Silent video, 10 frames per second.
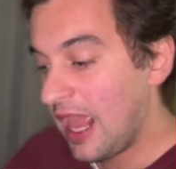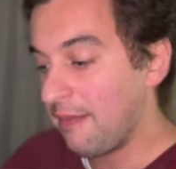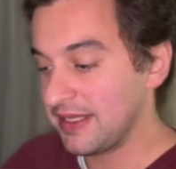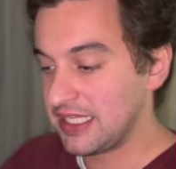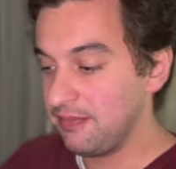
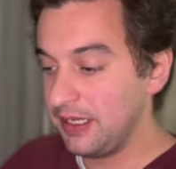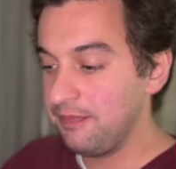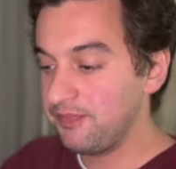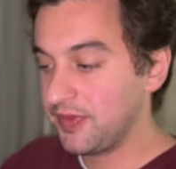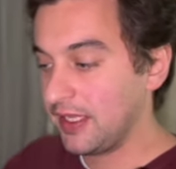but simply
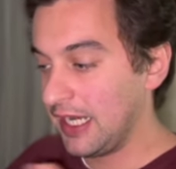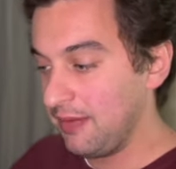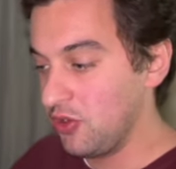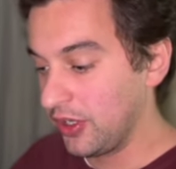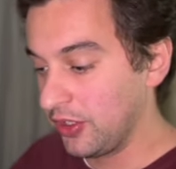claim
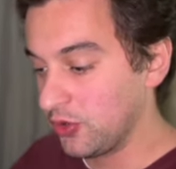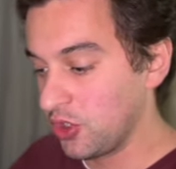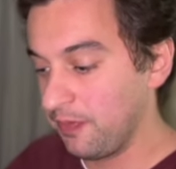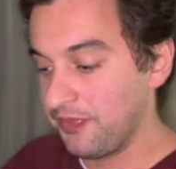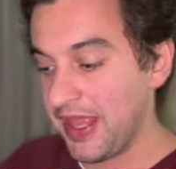your
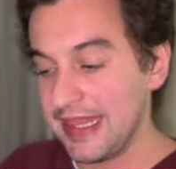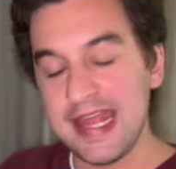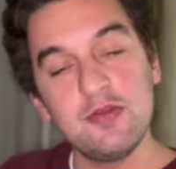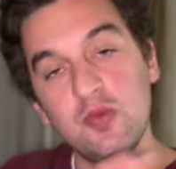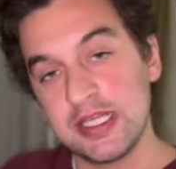airdrop and
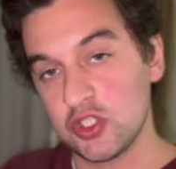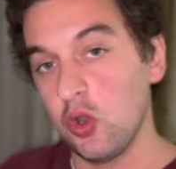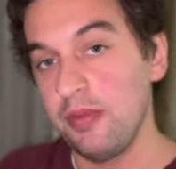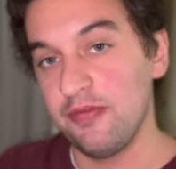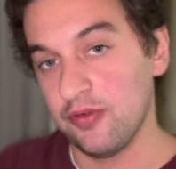then we saw
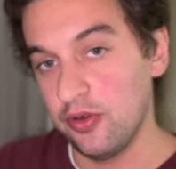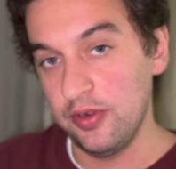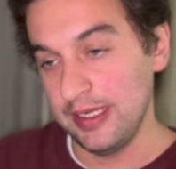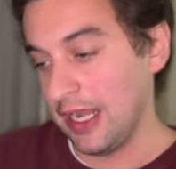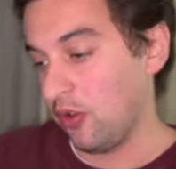before
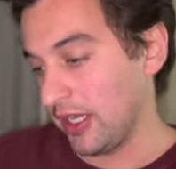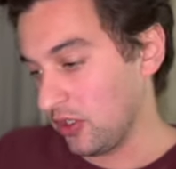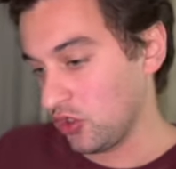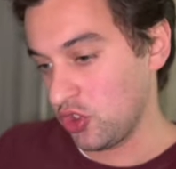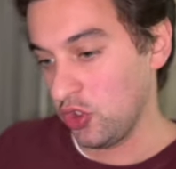now i
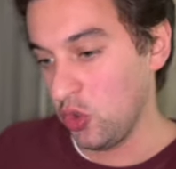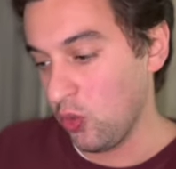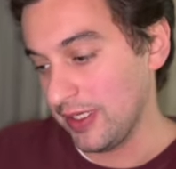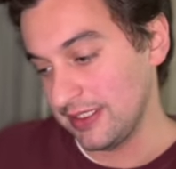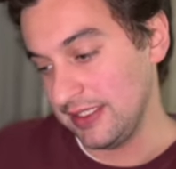cannot show you
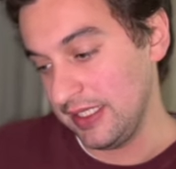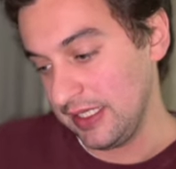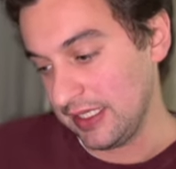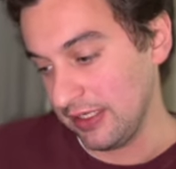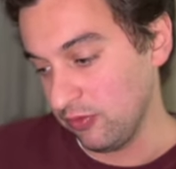once the
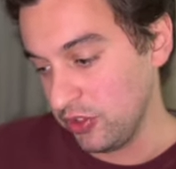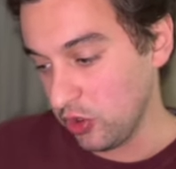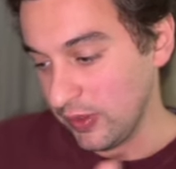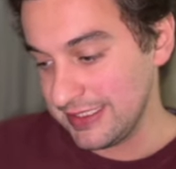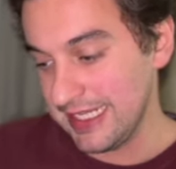you know
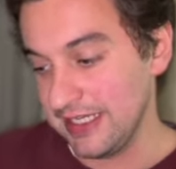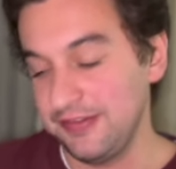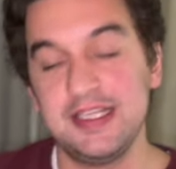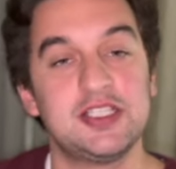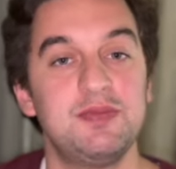once the
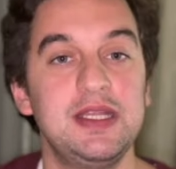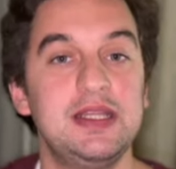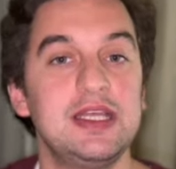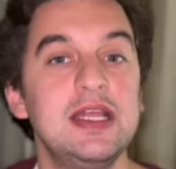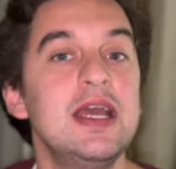nft is
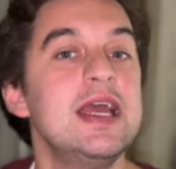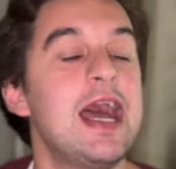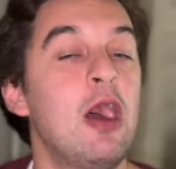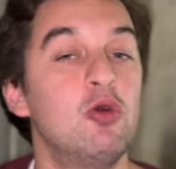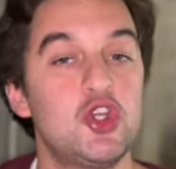minted
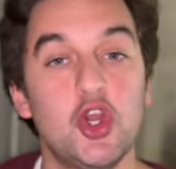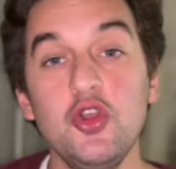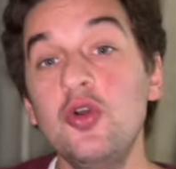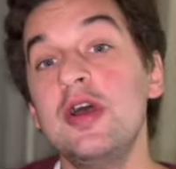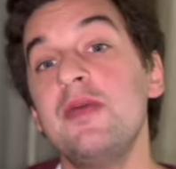i will show
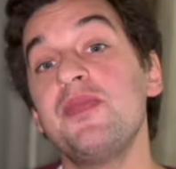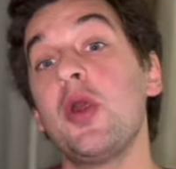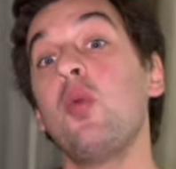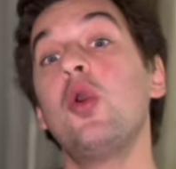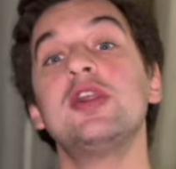you there
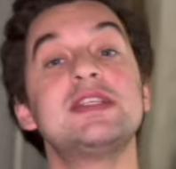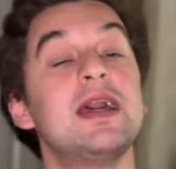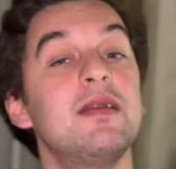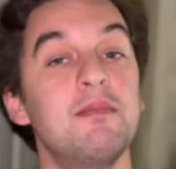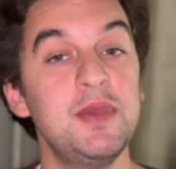were
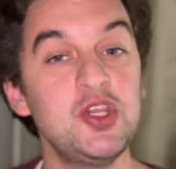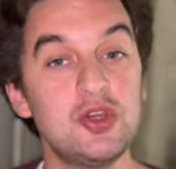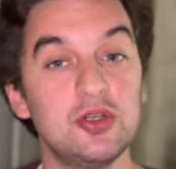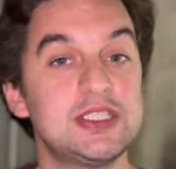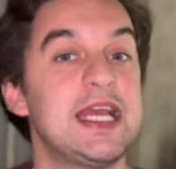some
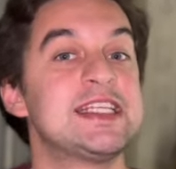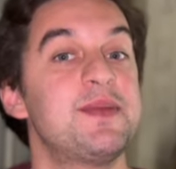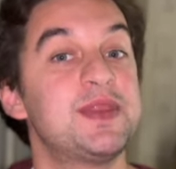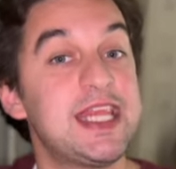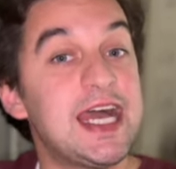missions and
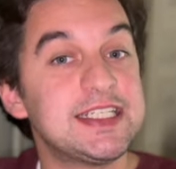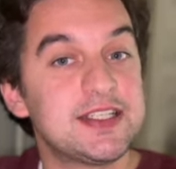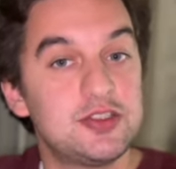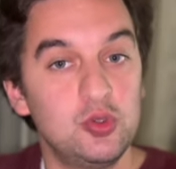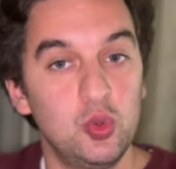some
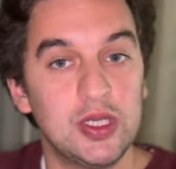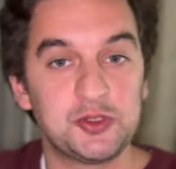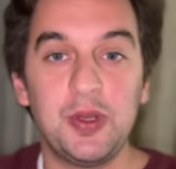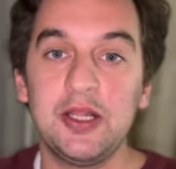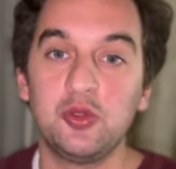tasks to do as
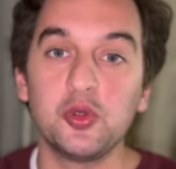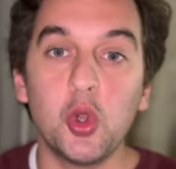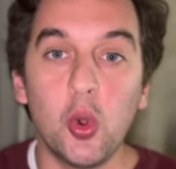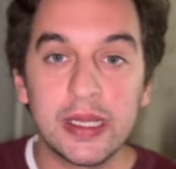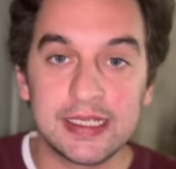well to
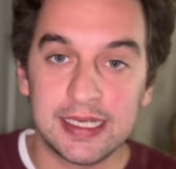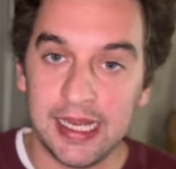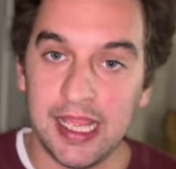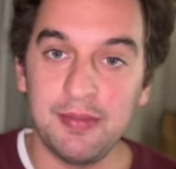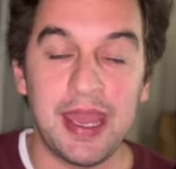go and
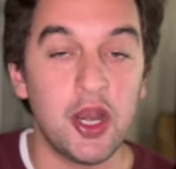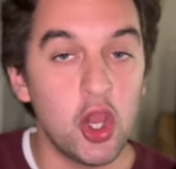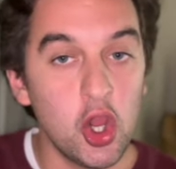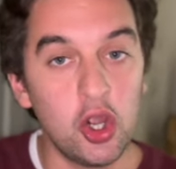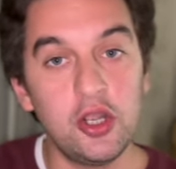claim and
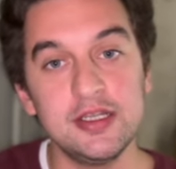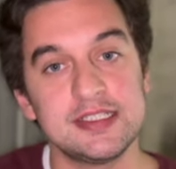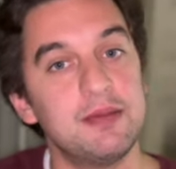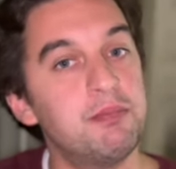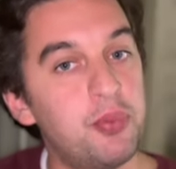earn
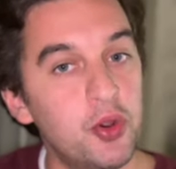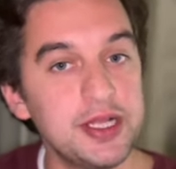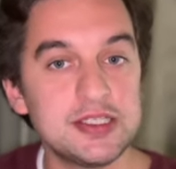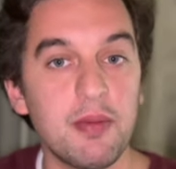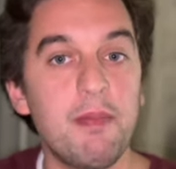some
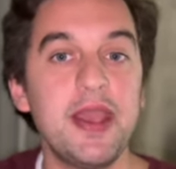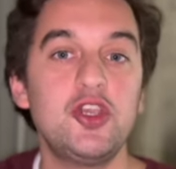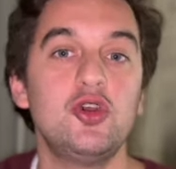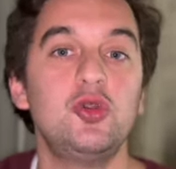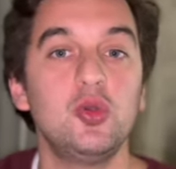points make
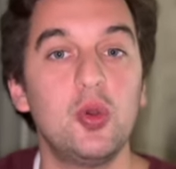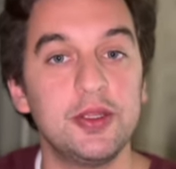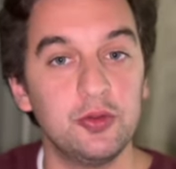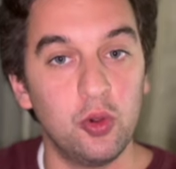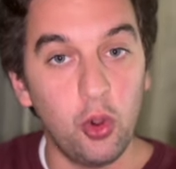sure to go
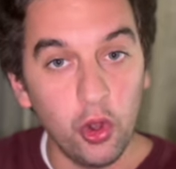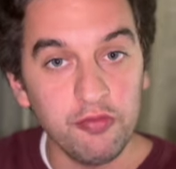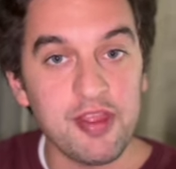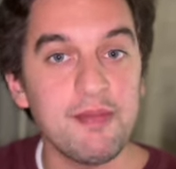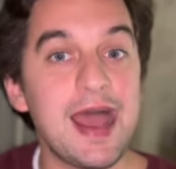and do all of
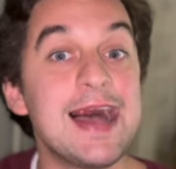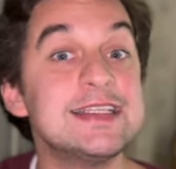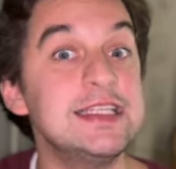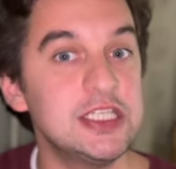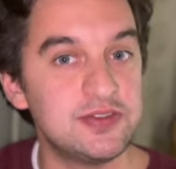them as
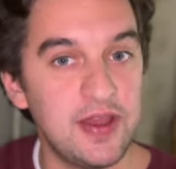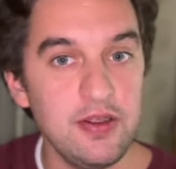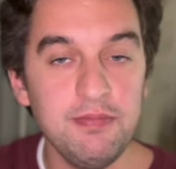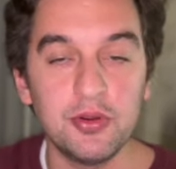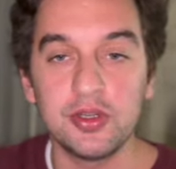it is very
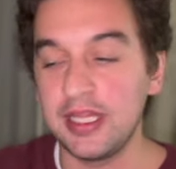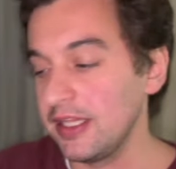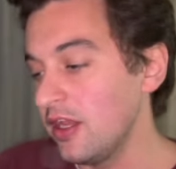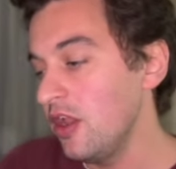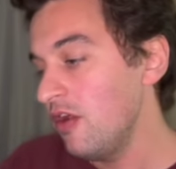important
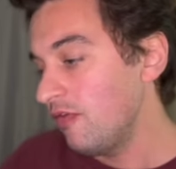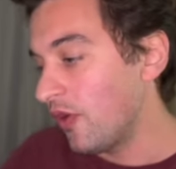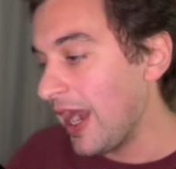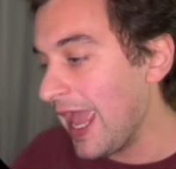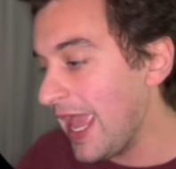
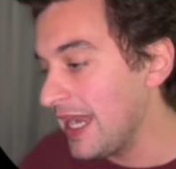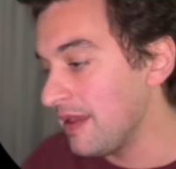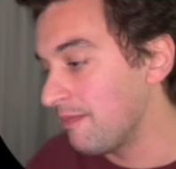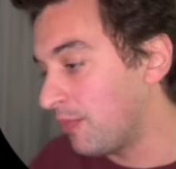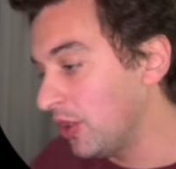for any
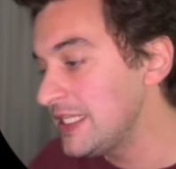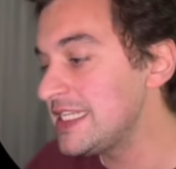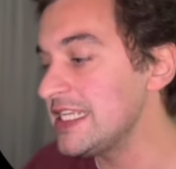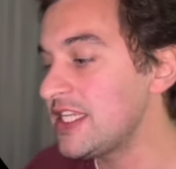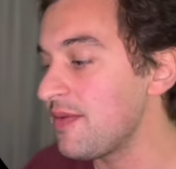point
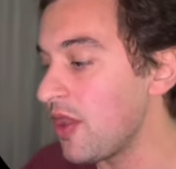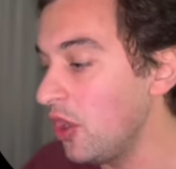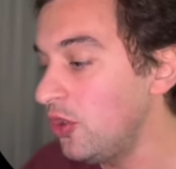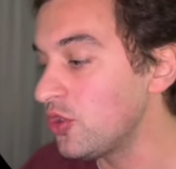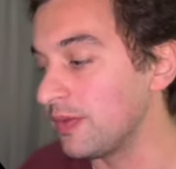system
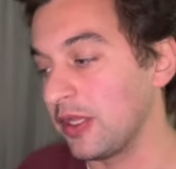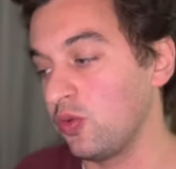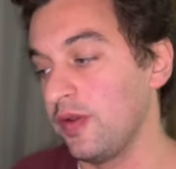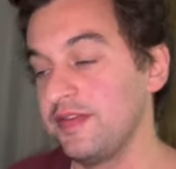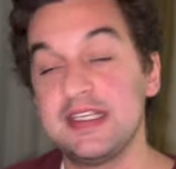airdrop that
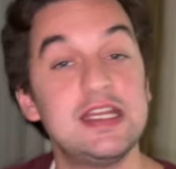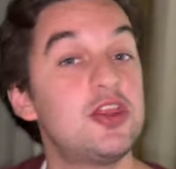we've seen